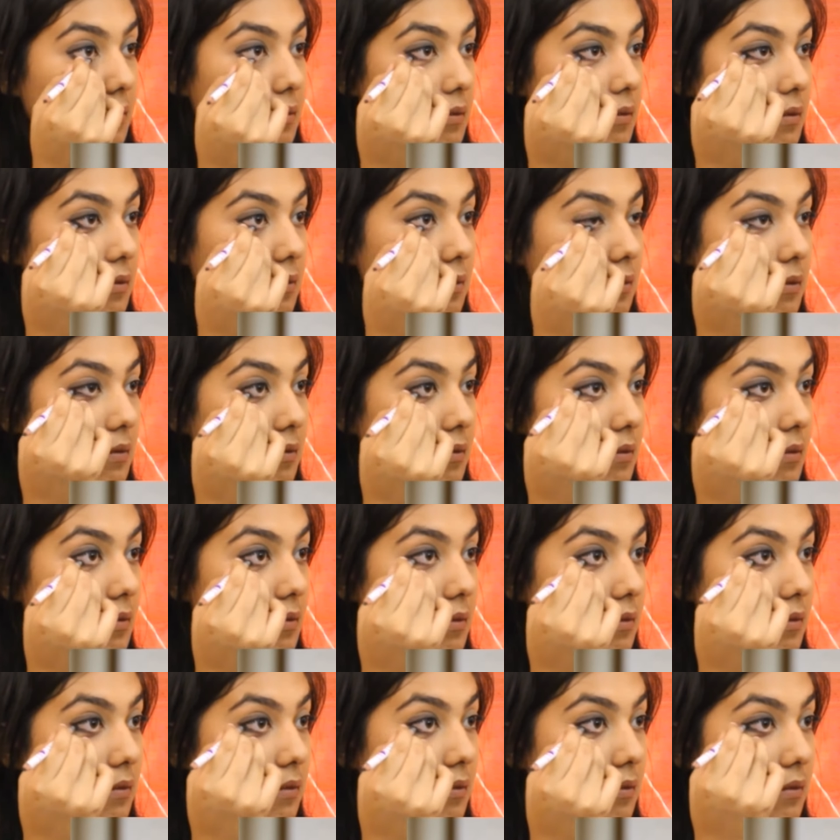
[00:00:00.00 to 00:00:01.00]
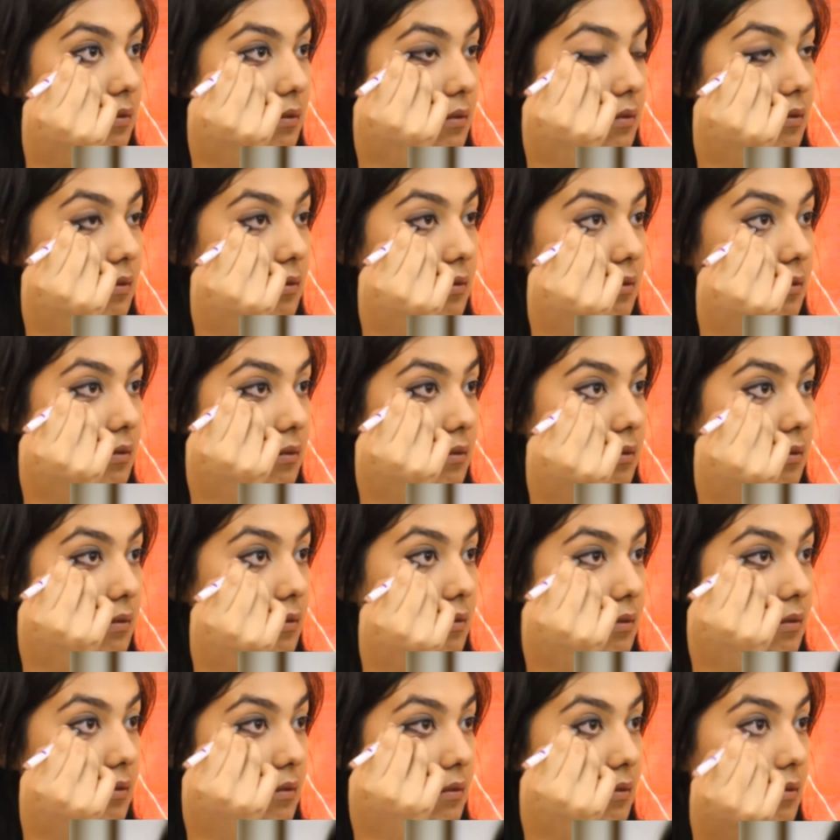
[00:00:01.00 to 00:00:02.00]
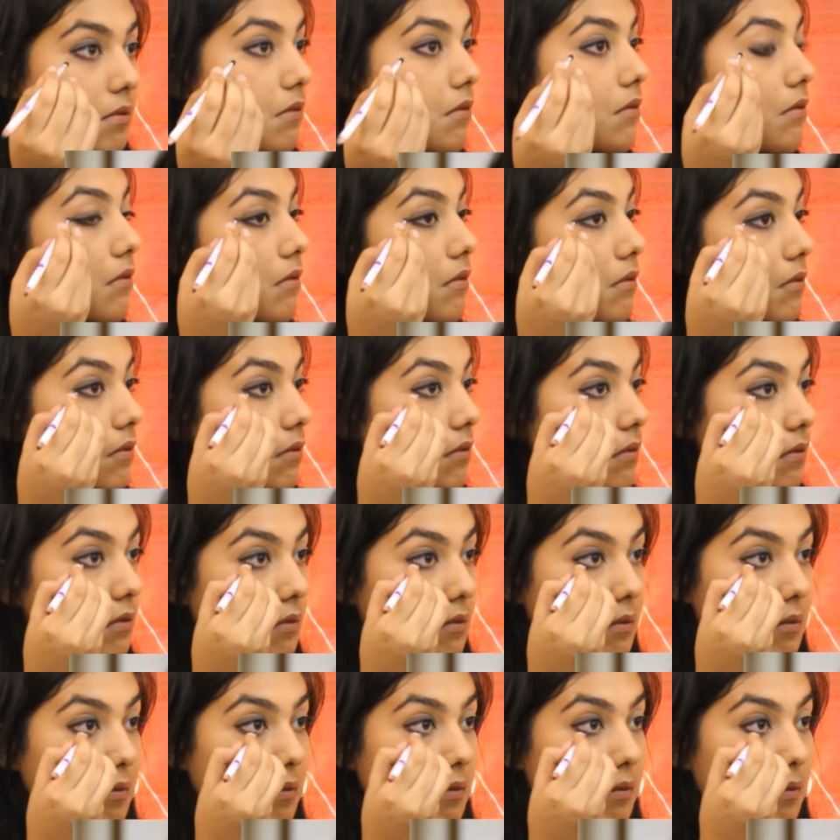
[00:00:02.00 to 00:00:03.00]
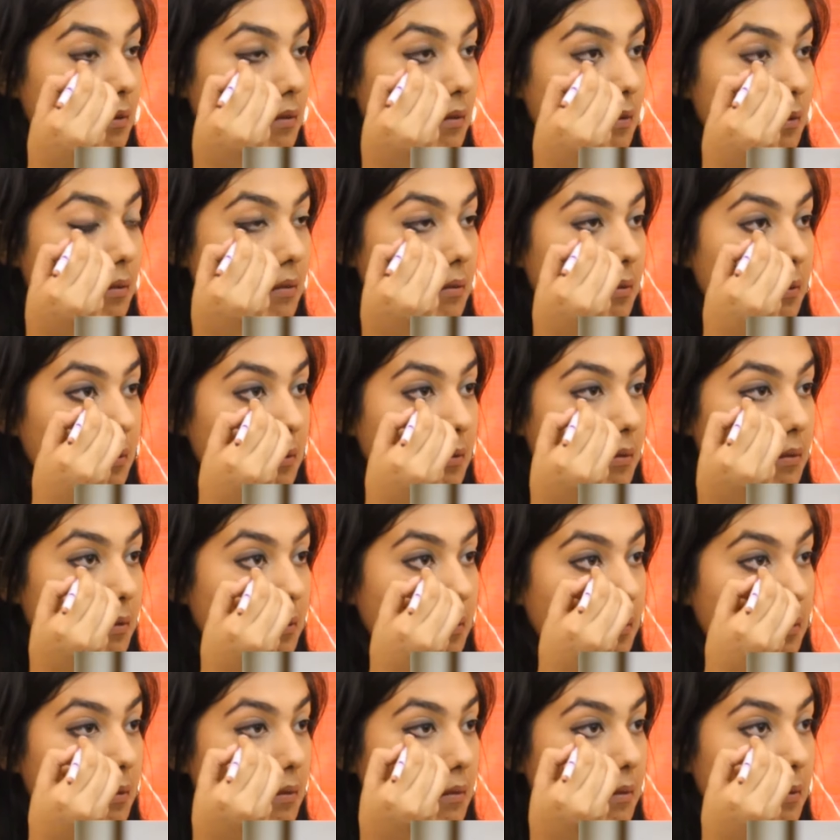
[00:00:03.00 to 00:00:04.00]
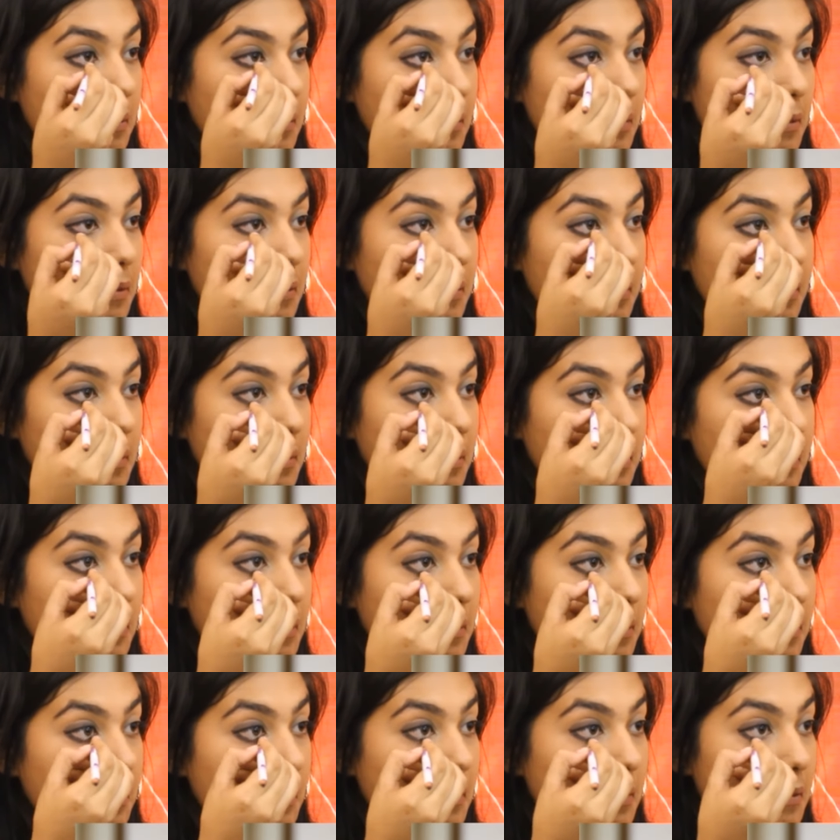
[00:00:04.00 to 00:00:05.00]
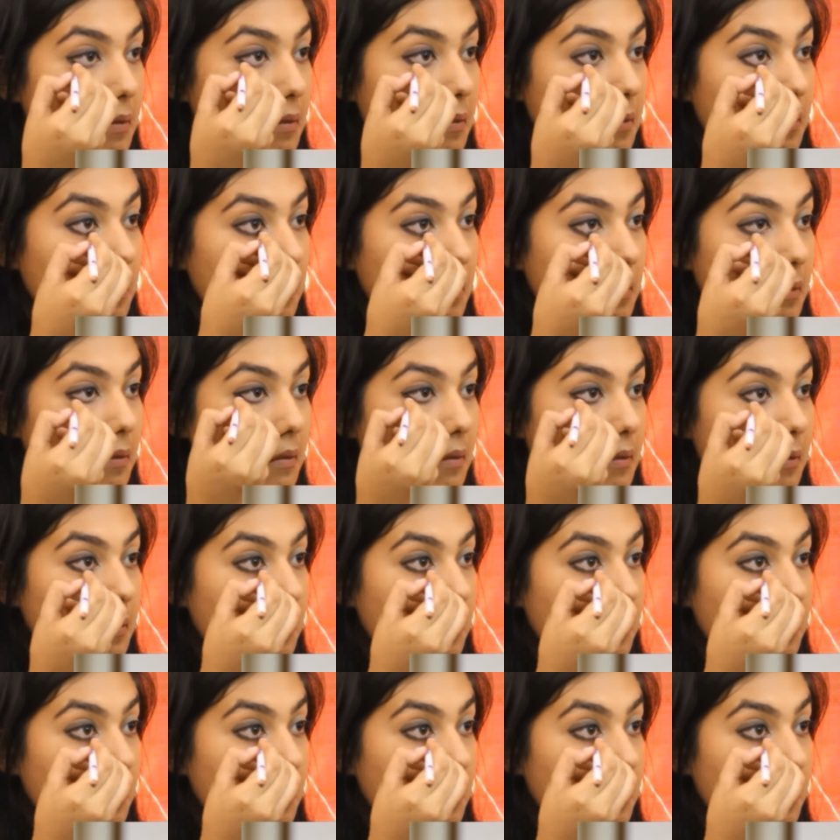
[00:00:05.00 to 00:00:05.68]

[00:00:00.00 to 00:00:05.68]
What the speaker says: (silence)